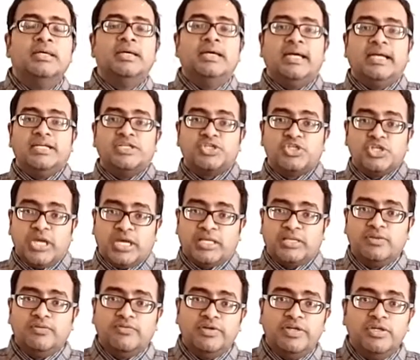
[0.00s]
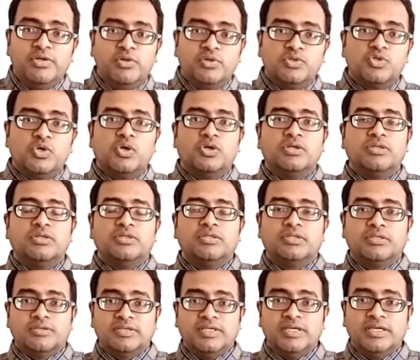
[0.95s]
and check the videos on
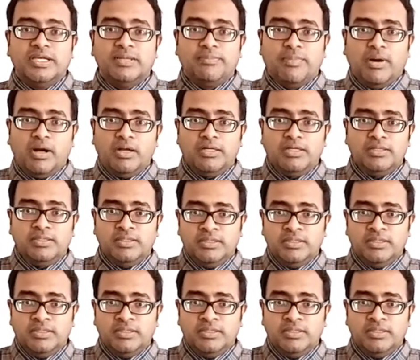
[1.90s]
the theory part.